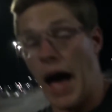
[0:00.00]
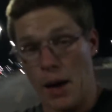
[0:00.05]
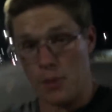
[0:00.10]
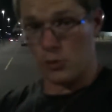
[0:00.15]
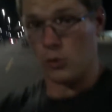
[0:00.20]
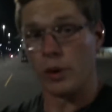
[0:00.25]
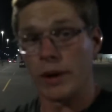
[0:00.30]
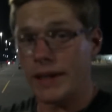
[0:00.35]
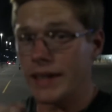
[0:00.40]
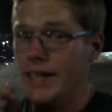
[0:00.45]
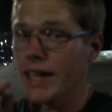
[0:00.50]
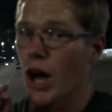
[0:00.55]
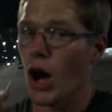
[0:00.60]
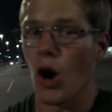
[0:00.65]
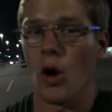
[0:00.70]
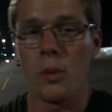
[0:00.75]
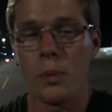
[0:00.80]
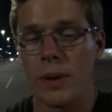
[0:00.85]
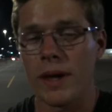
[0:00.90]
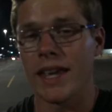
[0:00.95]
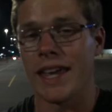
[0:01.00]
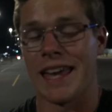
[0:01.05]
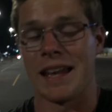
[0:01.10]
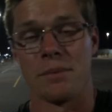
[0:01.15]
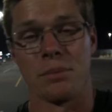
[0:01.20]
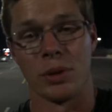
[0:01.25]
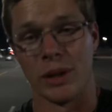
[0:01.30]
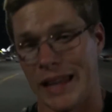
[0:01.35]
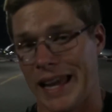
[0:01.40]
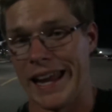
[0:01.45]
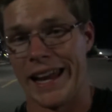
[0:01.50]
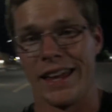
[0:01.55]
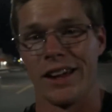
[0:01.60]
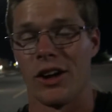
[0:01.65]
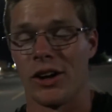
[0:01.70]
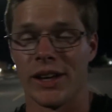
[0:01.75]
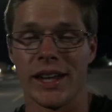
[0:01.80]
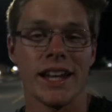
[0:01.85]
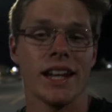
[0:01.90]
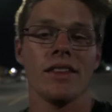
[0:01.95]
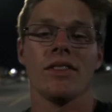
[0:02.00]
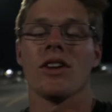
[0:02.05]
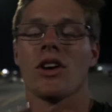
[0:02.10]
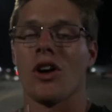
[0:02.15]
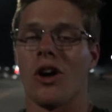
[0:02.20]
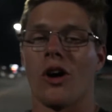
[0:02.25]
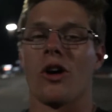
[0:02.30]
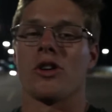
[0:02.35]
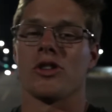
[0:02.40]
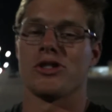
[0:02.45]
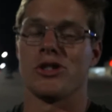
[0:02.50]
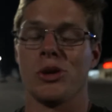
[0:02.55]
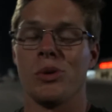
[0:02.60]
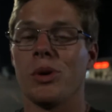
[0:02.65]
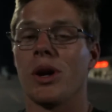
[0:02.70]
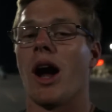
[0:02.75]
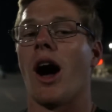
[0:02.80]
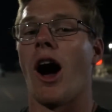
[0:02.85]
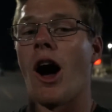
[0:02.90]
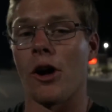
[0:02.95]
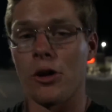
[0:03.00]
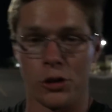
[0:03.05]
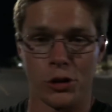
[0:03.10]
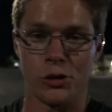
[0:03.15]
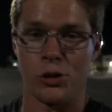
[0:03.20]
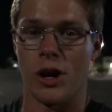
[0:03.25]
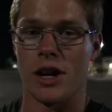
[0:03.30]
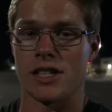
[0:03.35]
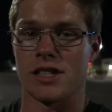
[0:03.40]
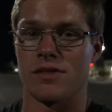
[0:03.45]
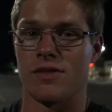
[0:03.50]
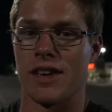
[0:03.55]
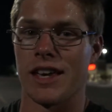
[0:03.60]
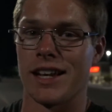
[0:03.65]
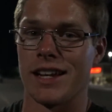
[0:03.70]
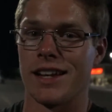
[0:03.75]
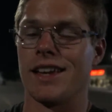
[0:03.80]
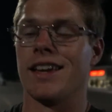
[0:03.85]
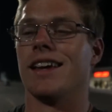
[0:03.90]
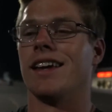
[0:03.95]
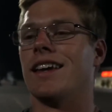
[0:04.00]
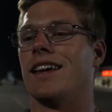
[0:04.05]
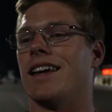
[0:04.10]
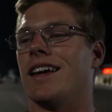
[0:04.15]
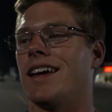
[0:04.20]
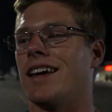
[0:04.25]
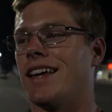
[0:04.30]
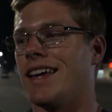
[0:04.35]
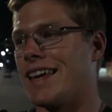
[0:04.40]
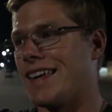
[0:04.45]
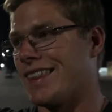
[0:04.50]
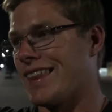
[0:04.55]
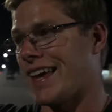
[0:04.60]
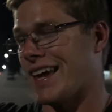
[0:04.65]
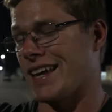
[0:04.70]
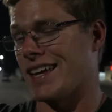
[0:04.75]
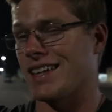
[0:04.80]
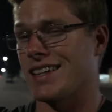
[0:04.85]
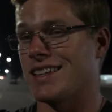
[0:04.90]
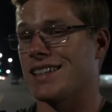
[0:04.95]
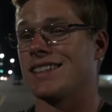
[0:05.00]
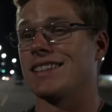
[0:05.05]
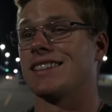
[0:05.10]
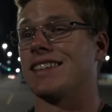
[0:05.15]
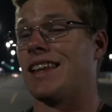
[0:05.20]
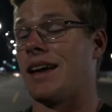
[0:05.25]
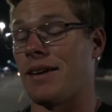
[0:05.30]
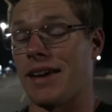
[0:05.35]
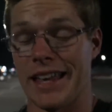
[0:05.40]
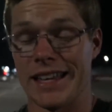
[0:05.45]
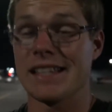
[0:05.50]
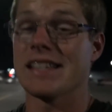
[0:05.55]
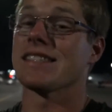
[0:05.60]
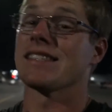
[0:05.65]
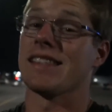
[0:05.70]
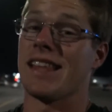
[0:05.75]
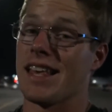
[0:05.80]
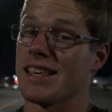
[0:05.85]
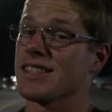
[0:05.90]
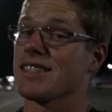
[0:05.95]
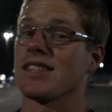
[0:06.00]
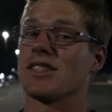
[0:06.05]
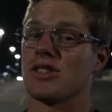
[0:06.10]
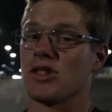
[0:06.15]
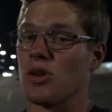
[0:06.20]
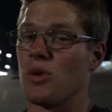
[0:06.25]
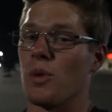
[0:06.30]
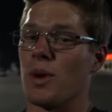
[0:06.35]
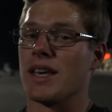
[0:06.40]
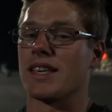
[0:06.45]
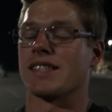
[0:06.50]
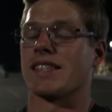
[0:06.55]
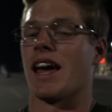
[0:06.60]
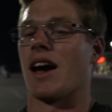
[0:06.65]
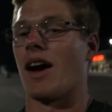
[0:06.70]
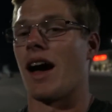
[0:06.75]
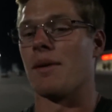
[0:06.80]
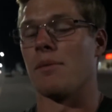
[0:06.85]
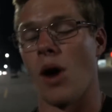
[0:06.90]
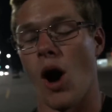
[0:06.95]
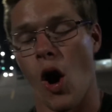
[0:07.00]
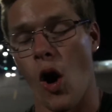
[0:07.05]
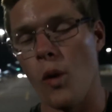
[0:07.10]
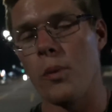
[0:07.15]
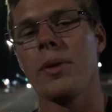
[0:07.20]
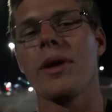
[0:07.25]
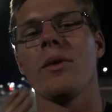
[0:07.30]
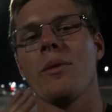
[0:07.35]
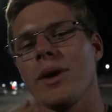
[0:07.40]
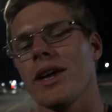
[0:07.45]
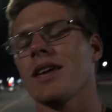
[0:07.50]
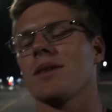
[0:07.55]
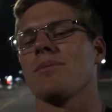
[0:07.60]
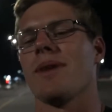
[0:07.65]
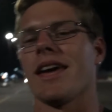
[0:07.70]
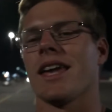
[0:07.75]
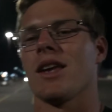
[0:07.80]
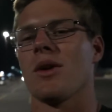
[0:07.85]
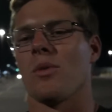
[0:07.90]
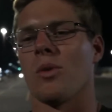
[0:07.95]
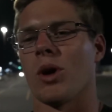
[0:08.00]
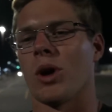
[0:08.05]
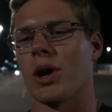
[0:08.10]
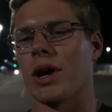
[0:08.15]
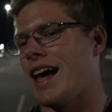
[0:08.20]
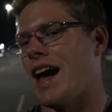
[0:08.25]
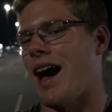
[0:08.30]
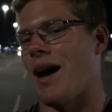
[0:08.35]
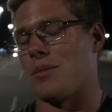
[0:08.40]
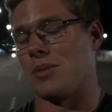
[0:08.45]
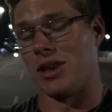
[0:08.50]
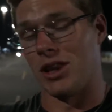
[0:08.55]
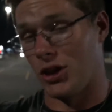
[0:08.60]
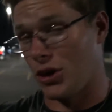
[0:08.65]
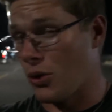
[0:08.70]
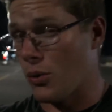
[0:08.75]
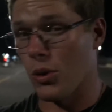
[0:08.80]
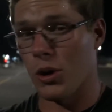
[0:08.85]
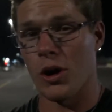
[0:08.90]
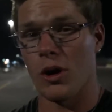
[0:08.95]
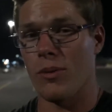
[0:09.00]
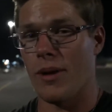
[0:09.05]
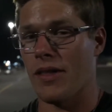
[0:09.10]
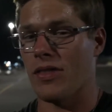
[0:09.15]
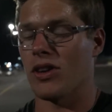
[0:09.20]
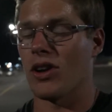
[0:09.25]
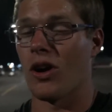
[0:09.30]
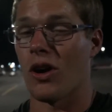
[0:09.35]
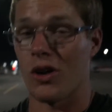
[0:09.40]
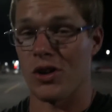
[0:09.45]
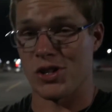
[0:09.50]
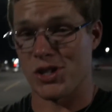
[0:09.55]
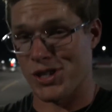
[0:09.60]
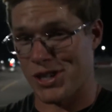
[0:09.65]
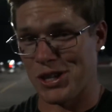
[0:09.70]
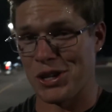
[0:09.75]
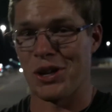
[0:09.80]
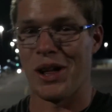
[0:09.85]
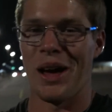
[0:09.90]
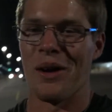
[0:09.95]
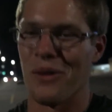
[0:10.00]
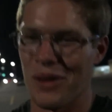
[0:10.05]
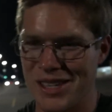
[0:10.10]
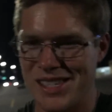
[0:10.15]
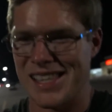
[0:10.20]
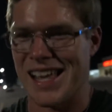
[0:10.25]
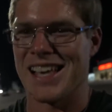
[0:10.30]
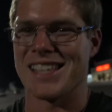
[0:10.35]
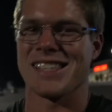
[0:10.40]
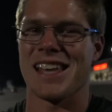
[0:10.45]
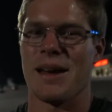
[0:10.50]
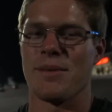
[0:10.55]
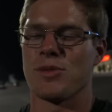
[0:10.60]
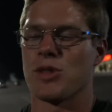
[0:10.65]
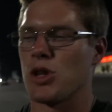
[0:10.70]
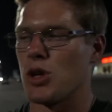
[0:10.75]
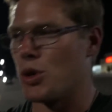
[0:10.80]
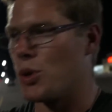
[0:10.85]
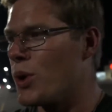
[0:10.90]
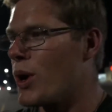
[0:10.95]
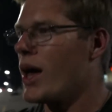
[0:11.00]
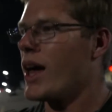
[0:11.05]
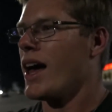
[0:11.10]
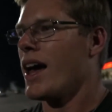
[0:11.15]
I'm really hoping and planning on getting the car to an autocross event in like, I guess it's less than 2 weeks now. I'm hoping we can make it work. I'm a little worried about the car still. I was last time too.